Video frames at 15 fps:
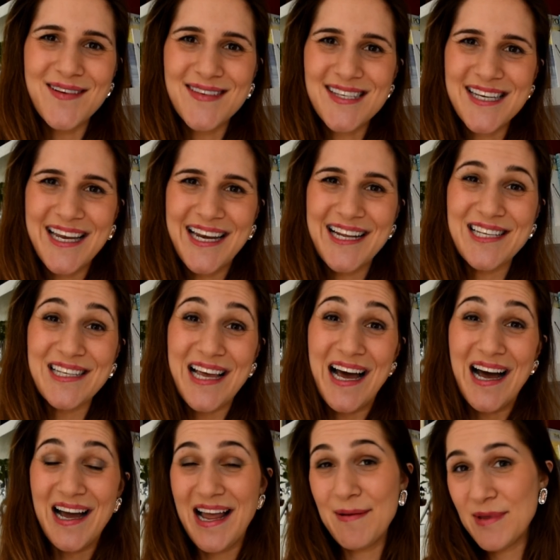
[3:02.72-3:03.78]
seen it.
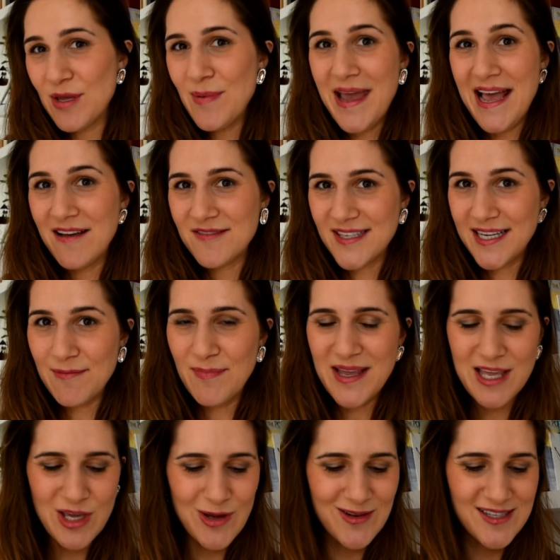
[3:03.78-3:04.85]
You may have seen me
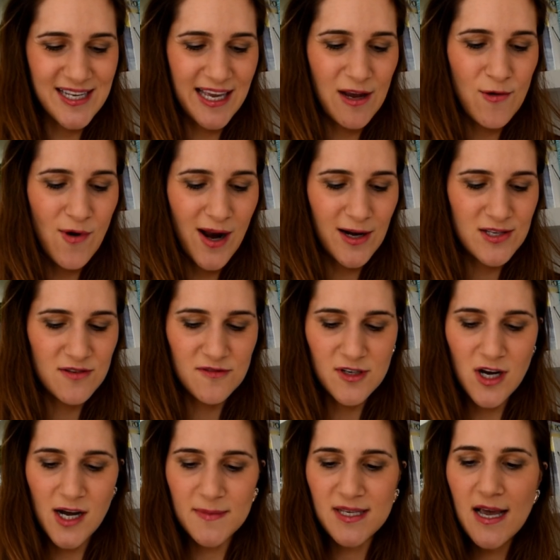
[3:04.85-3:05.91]
using it quite a lot of
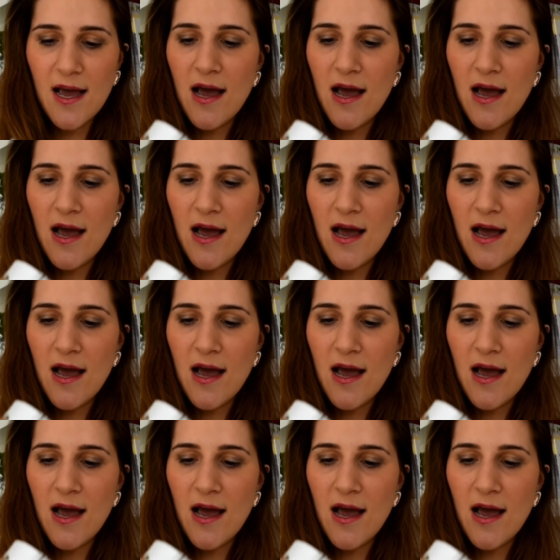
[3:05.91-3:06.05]
times.